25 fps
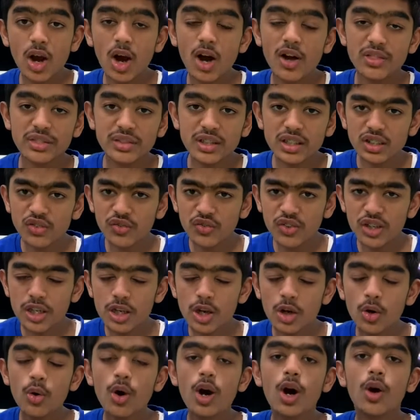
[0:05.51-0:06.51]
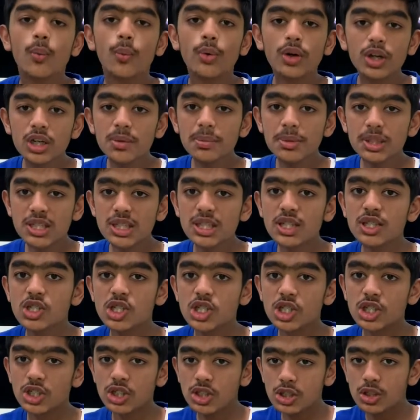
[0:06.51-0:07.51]
on this video we're going to be
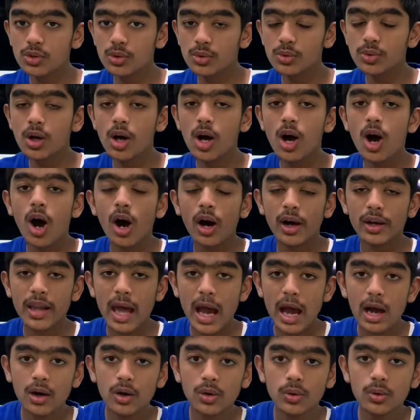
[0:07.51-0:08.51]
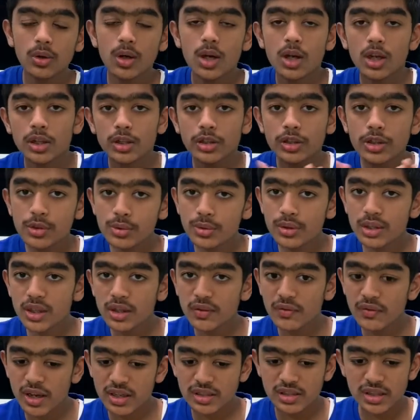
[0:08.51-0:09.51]
teaching you on how you can
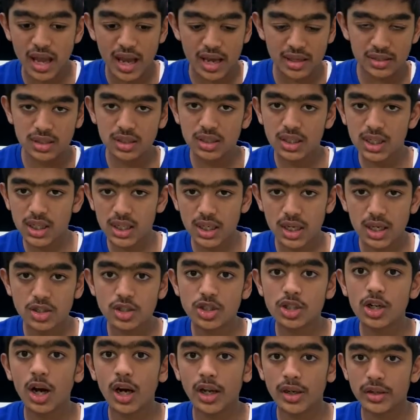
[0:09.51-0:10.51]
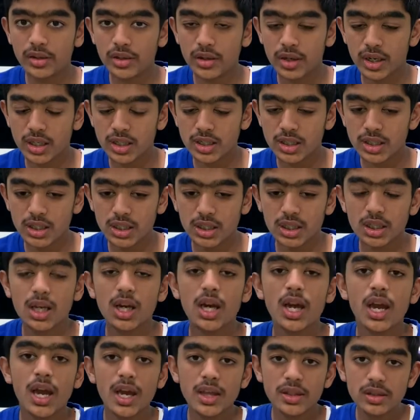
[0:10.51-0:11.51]
invest as a teenager under 18
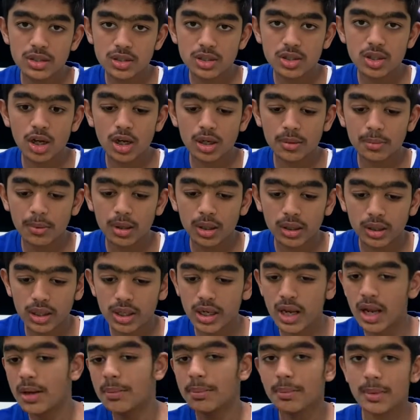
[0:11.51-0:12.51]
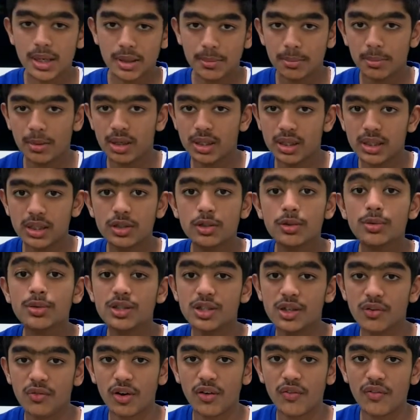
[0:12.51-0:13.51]
in the stock market and make money to
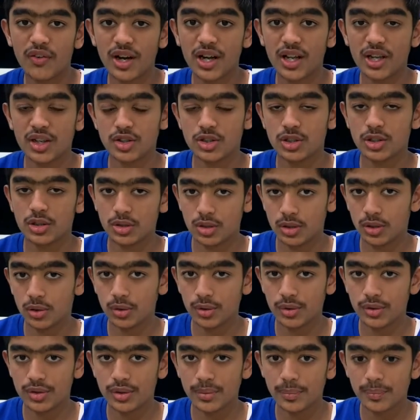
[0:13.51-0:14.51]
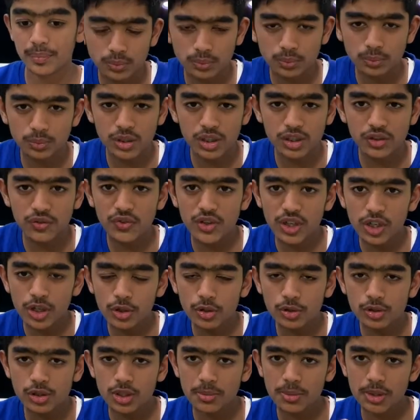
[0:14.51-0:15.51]
achieve your financial goals. This video
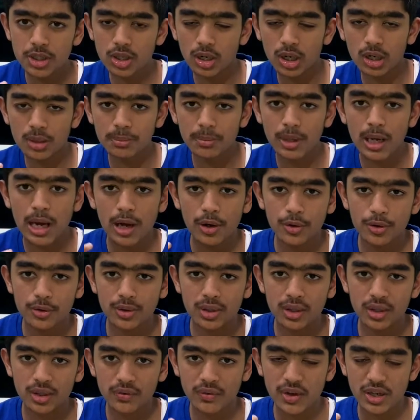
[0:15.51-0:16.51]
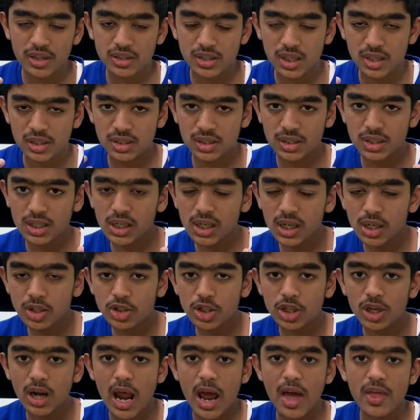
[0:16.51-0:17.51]
is going to be talking about how you can invest as a
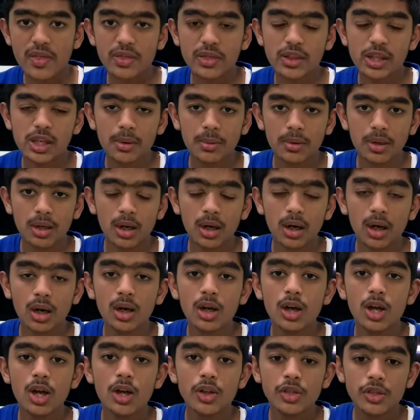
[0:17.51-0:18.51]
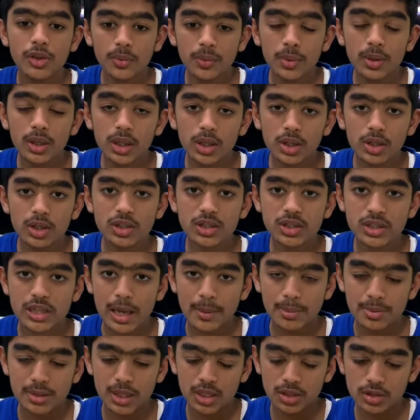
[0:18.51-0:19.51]
teenager and the really good
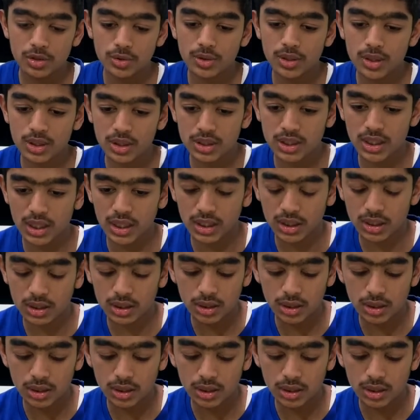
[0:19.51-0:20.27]
steps that you could take.